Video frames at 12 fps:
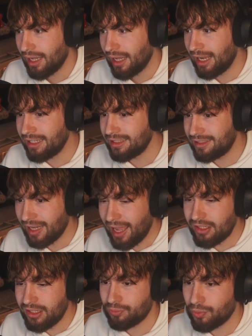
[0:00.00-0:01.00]
And
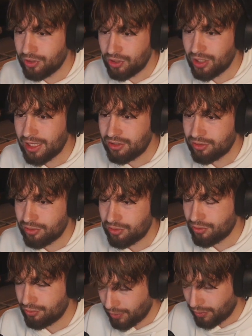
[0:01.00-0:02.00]
then what you can
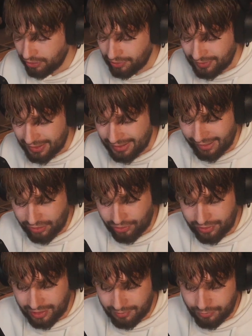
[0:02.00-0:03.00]
do when you see that your
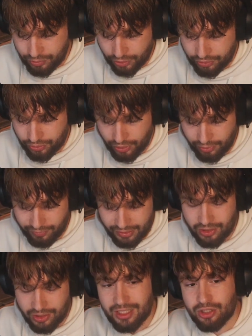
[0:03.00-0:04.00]
team took control of it,
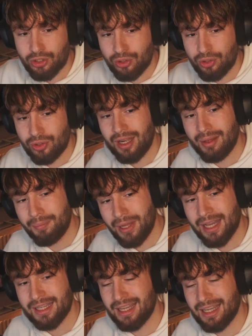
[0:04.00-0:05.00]
you can go
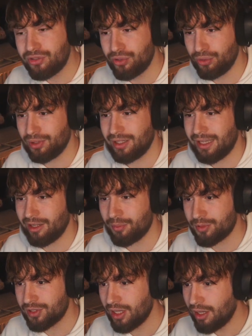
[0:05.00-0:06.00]
back and do
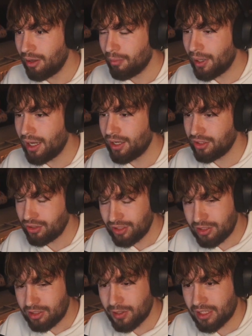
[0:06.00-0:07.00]
lineups. But you
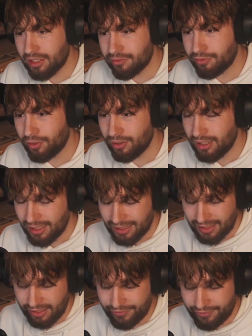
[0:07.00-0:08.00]
need to be careful.
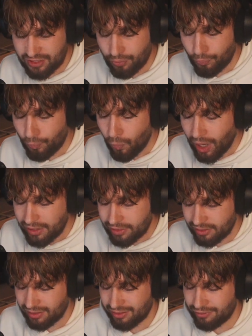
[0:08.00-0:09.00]
If it's a
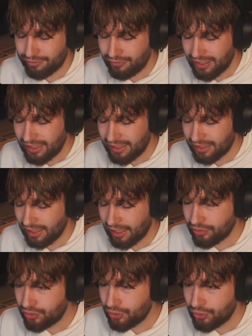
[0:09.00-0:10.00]
1v2,
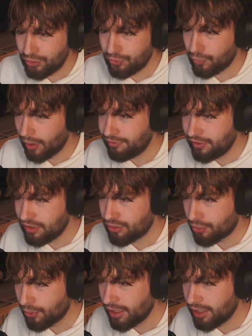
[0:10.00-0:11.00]

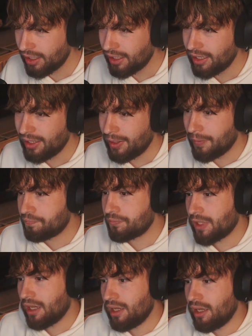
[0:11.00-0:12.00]
1v3,
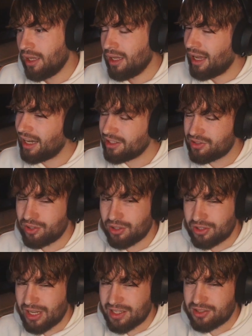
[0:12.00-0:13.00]
I
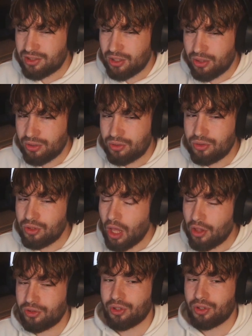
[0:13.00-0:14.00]
suggest you to
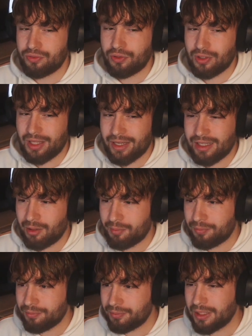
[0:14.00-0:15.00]
not go for lineup,
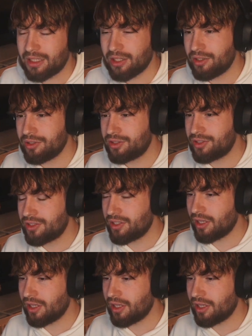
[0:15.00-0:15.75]
because